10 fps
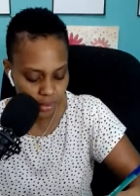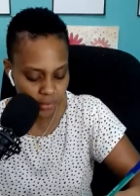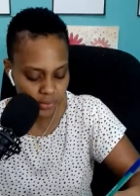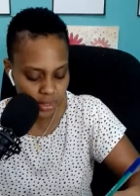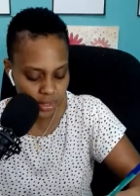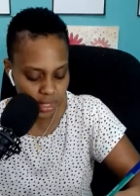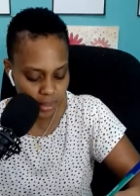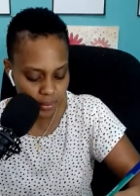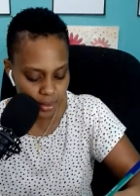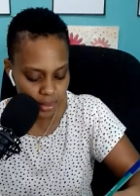
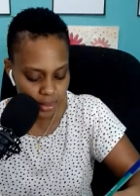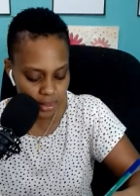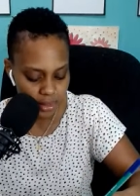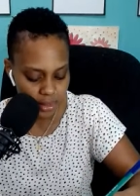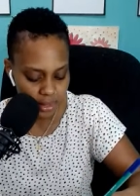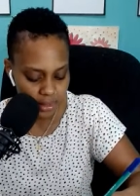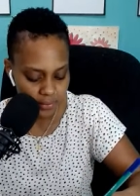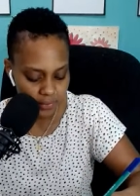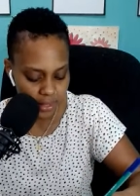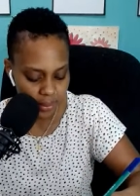oftentimes it's sincerely
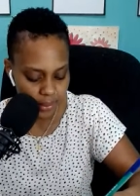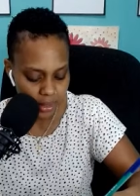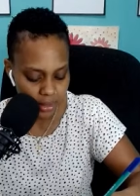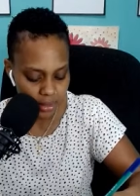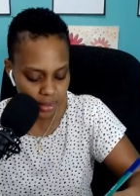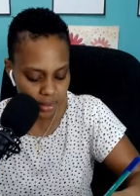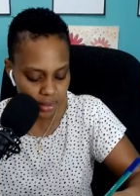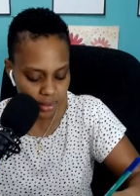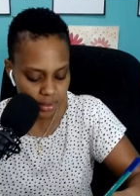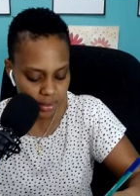fear based,
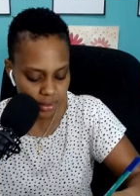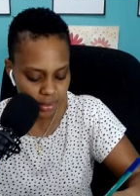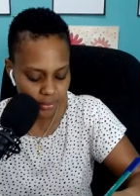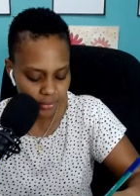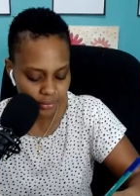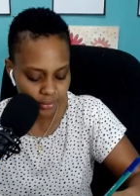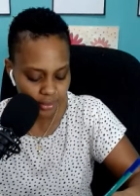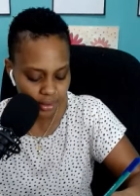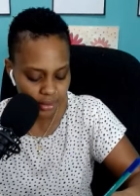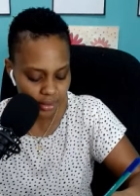
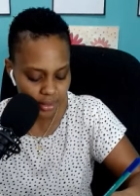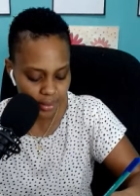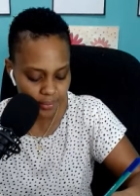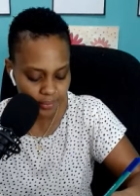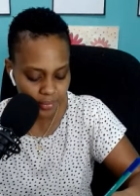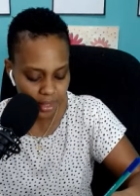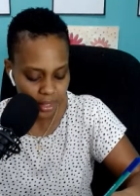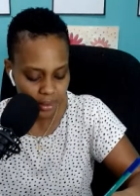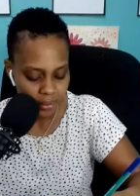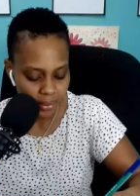it's some
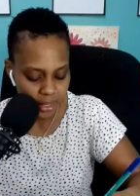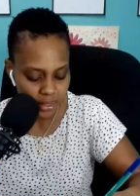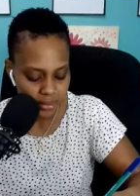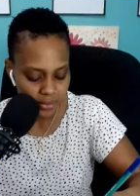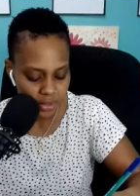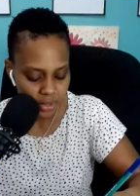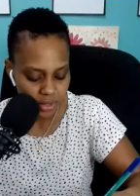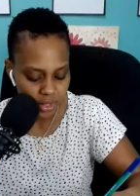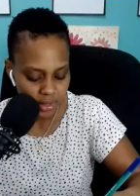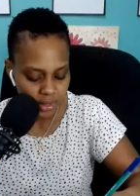parts of you just
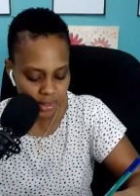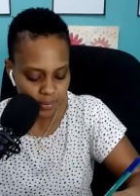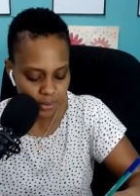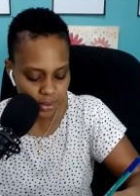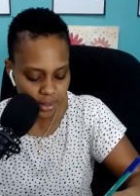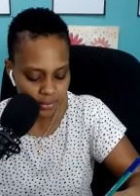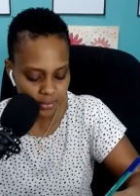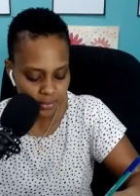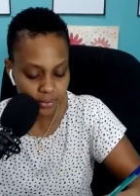trying to keep you safe.